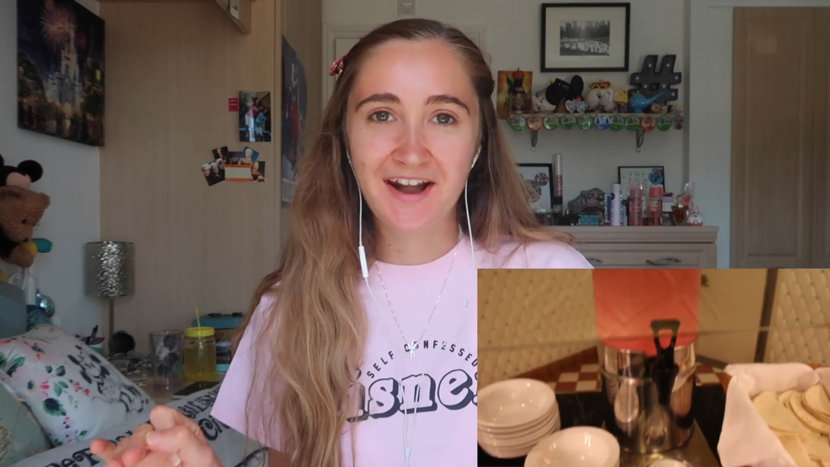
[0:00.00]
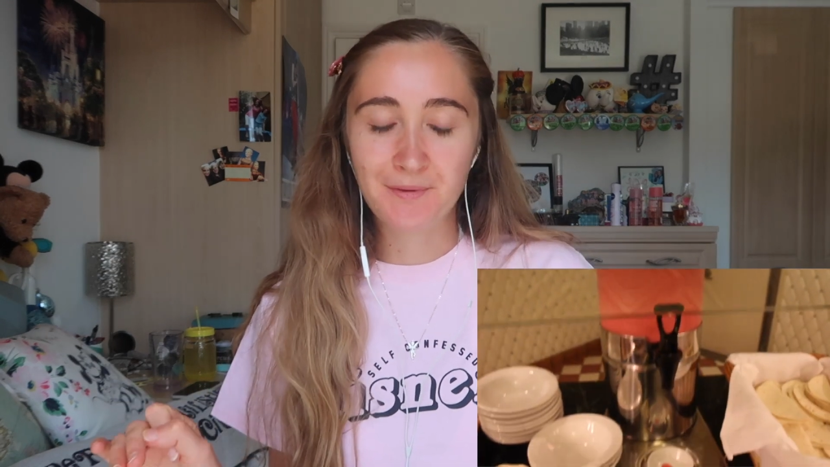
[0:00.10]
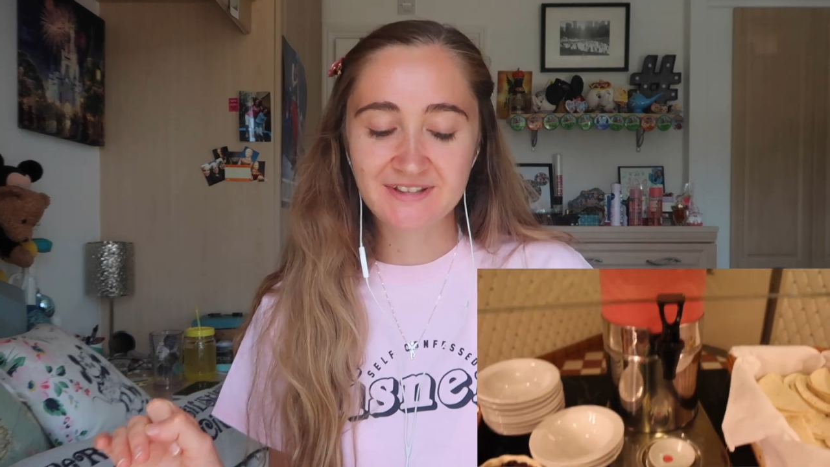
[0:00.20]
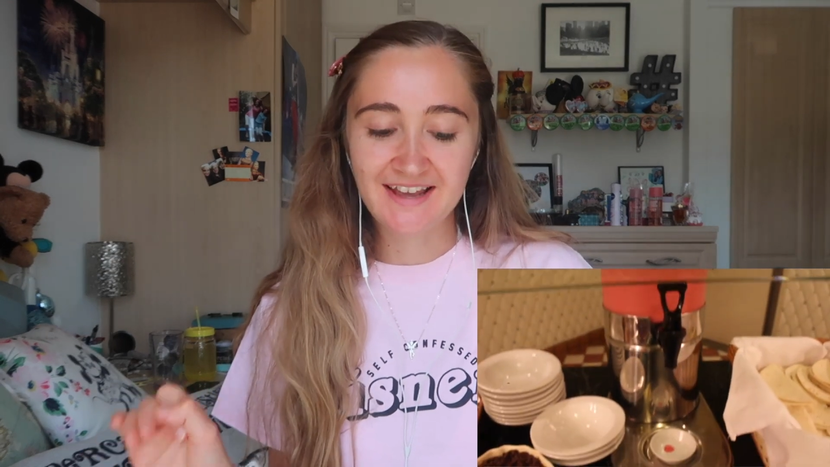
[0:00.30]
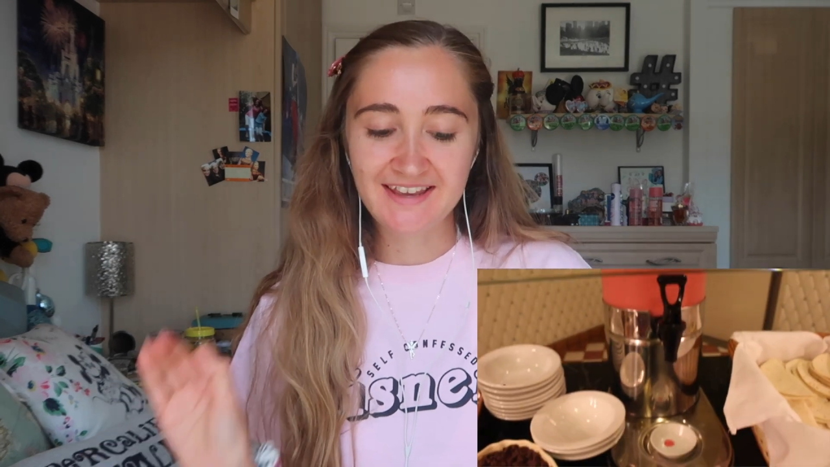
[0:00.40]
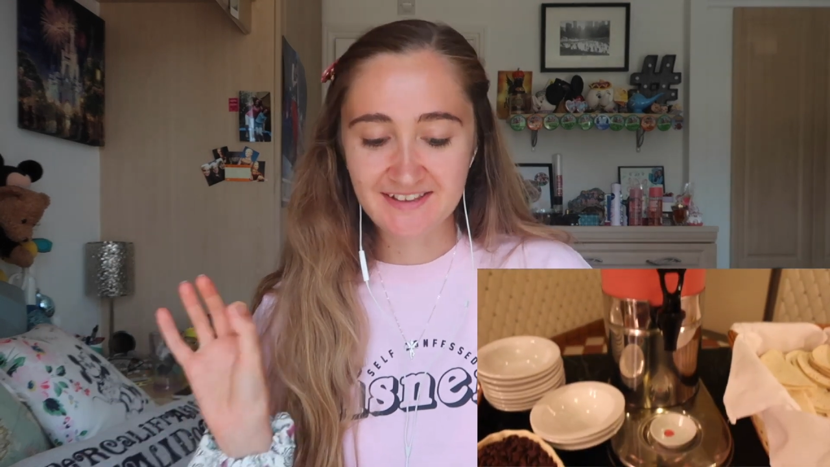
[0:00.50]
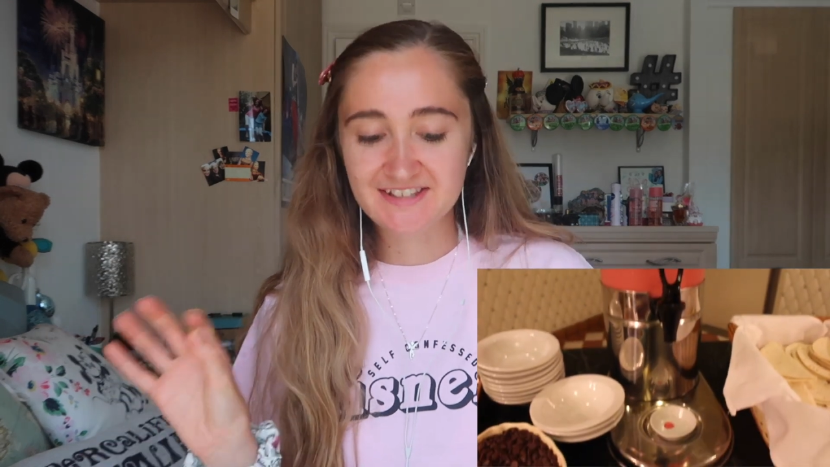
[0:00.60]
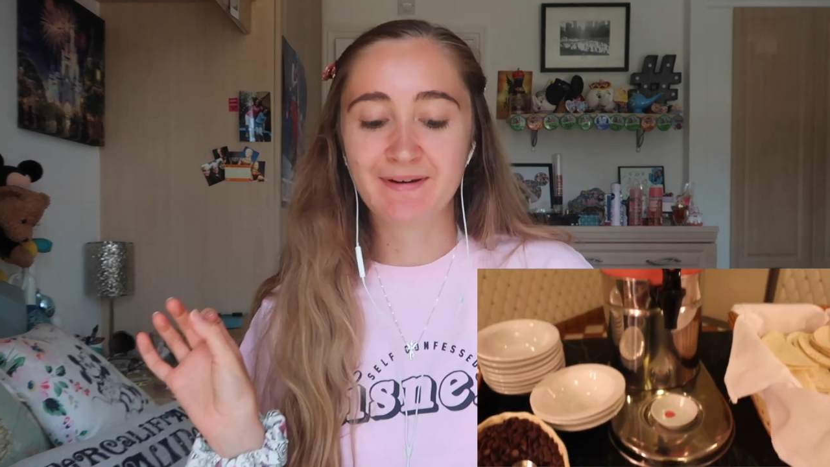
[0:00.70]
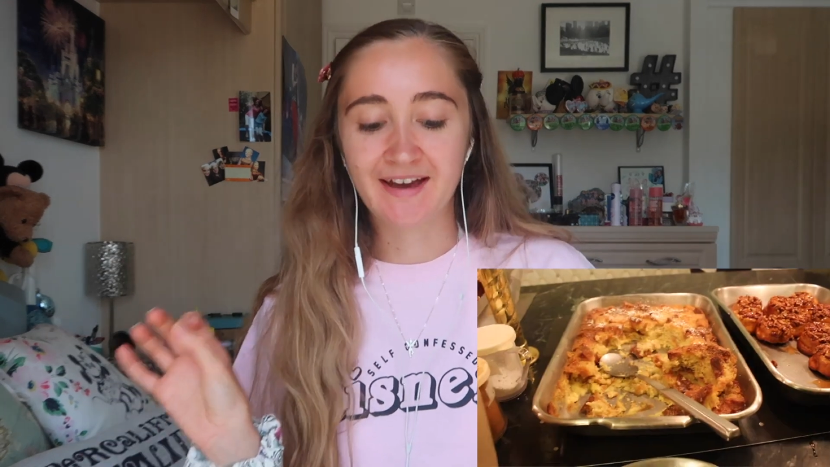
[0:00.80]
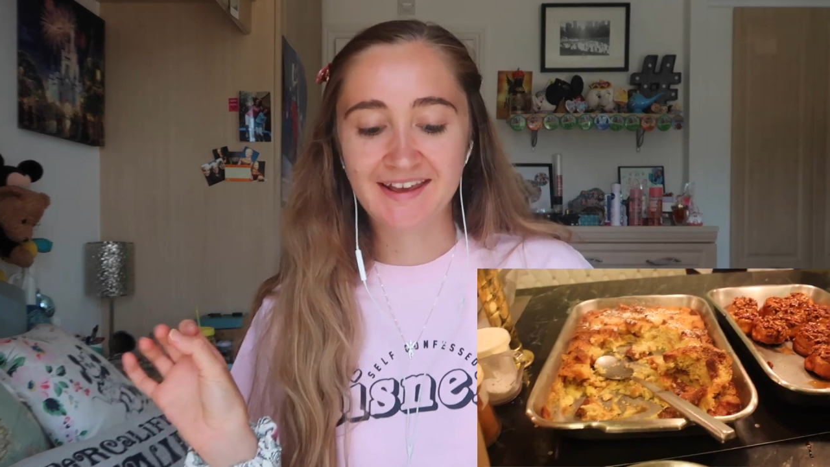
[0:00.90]
and I was like, yeah, this
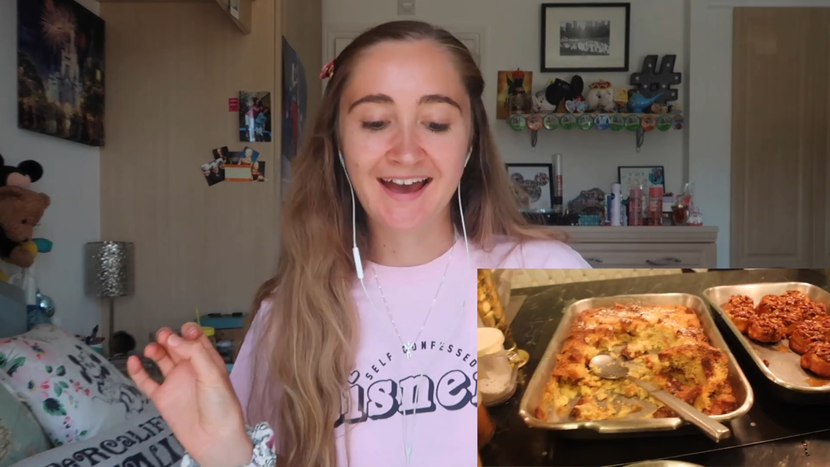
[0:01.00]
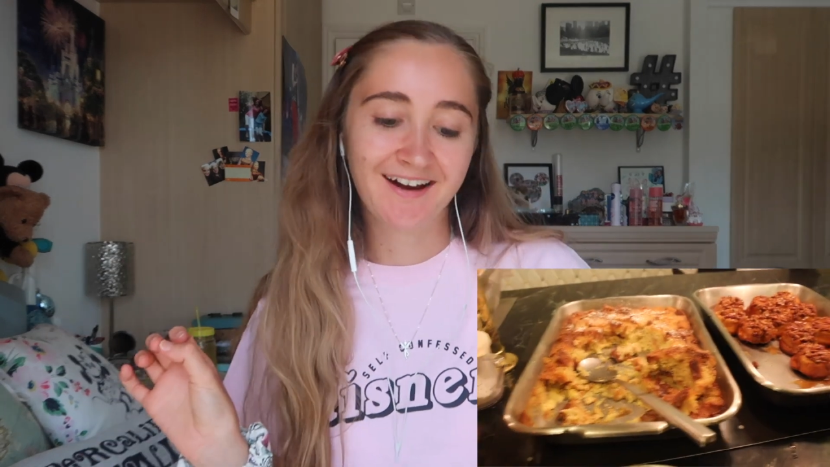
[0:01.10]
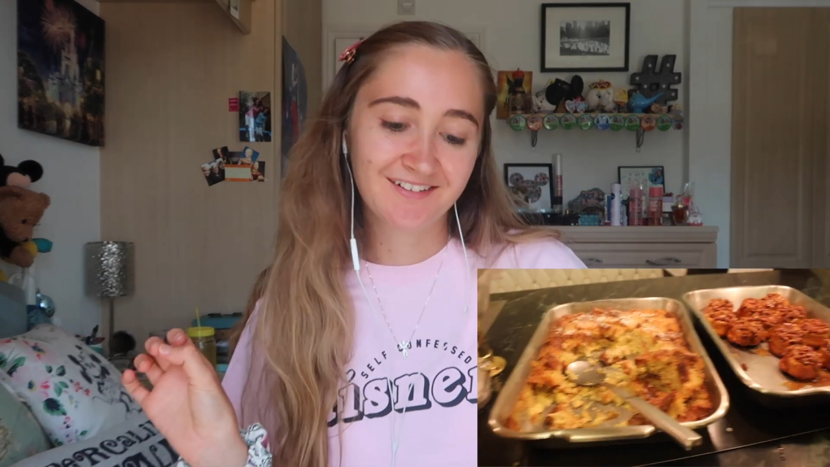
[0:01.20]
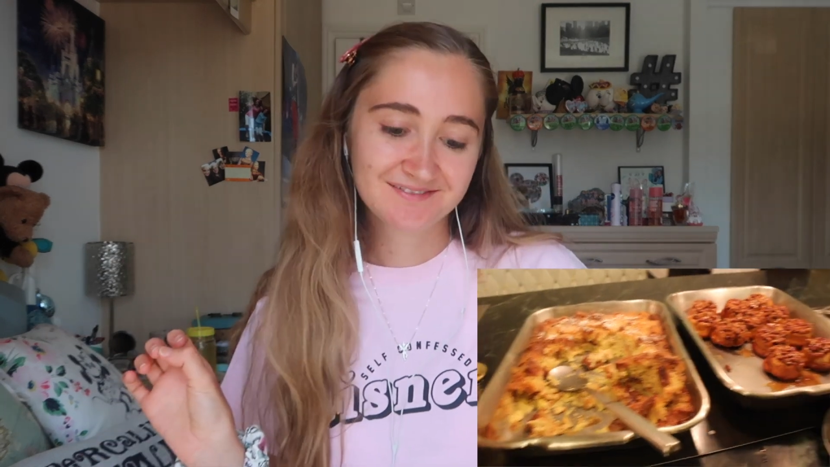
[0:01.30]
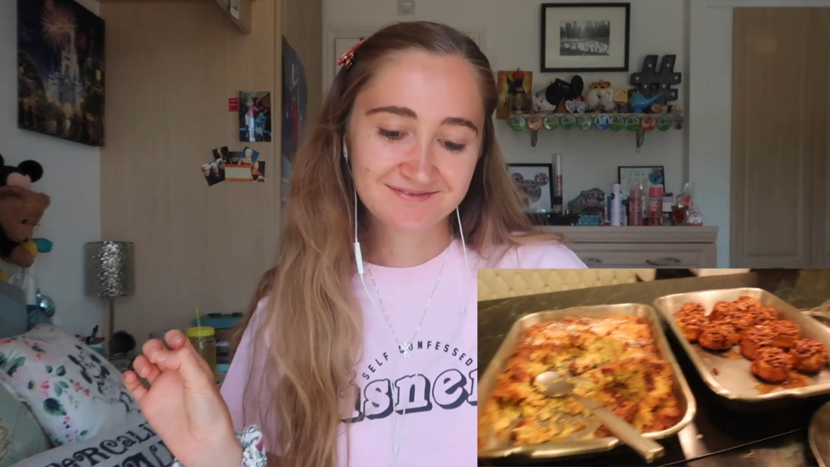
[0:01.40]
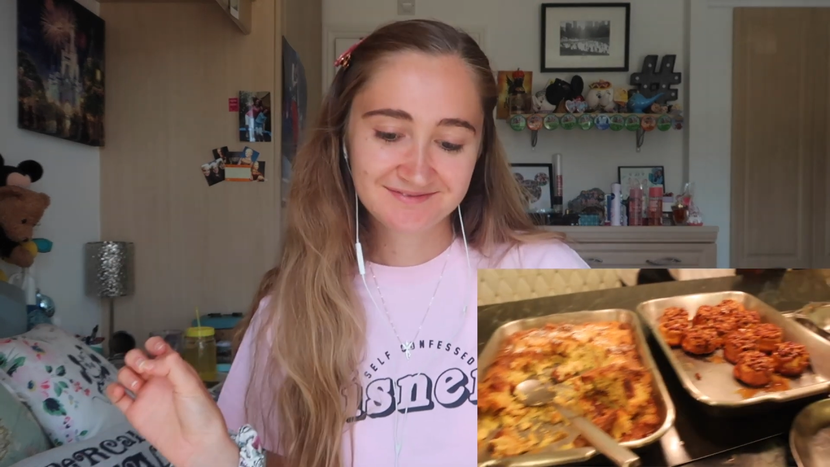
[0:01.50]
is my kind of gal.